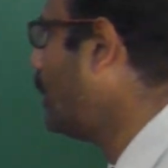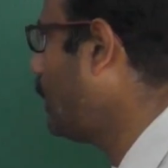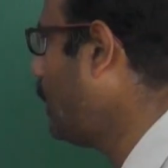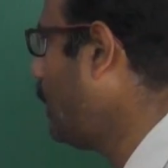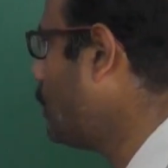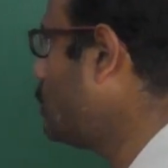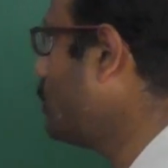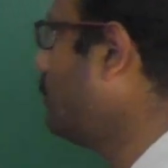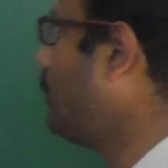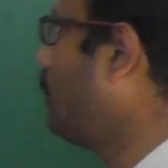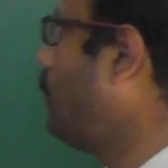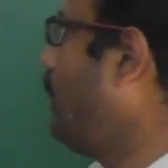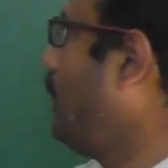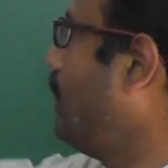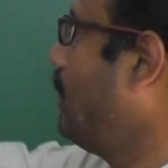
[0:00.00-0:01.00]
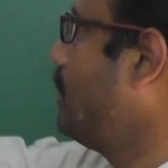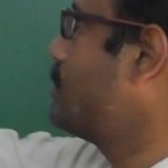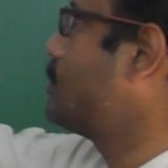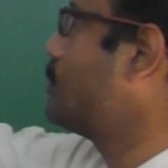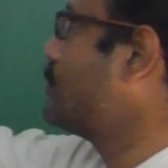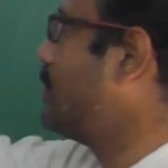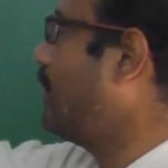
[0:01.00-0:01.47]
relation between these
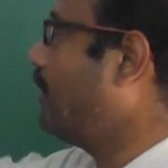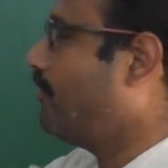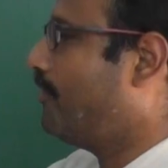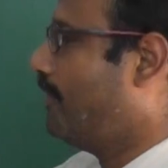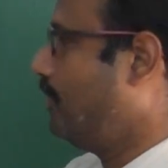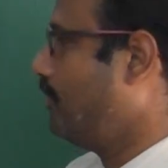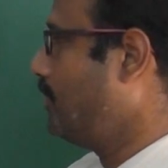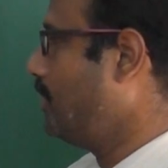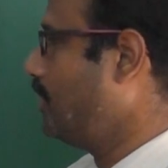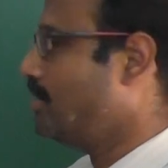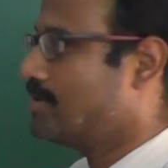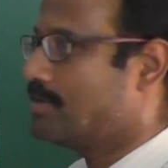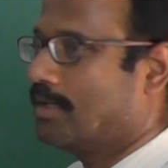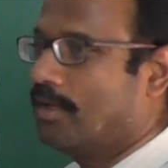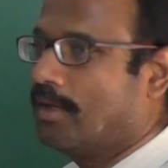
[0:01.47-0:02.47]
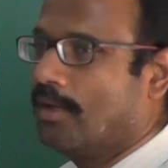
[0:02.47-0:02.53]
two set of numbers